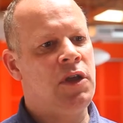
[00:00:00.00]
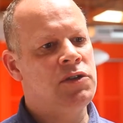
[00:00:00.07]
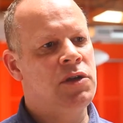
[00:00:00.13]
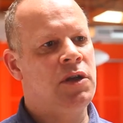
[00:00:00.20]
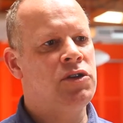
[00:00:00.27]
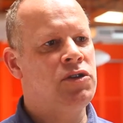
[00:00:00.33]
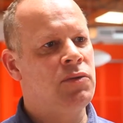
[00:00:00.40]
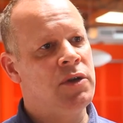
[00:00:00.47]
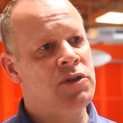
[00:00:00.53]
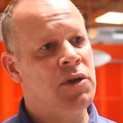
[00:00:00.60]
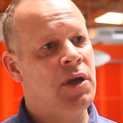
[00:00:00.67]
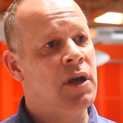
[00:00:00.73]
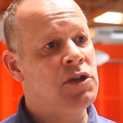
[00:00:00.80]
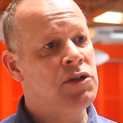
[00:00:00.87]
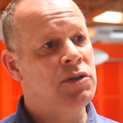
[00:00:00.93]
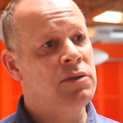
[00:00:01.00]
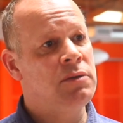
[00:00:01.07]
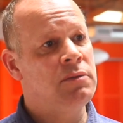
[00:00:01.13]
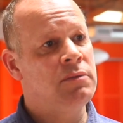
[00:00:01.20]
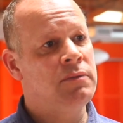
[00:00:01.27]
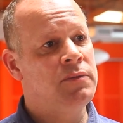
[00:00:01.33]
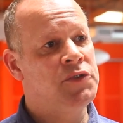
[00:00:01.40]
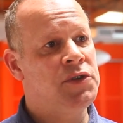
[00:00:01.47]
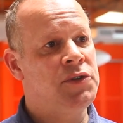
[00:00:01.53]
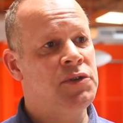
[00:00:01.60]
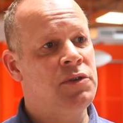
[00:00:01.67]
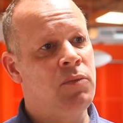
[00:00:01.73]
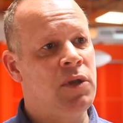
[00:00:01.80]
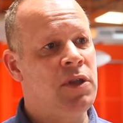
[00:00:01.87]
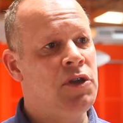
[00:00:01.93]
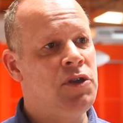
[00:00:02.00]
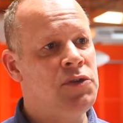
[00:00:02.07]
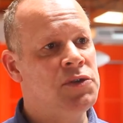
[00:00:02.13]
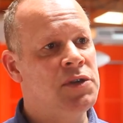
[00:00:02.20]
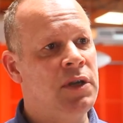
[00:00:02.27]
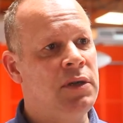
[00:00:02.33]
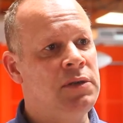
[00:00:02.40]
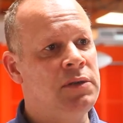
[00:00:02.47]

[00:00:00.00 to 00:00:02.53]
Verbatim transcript: international education system within New Zealand.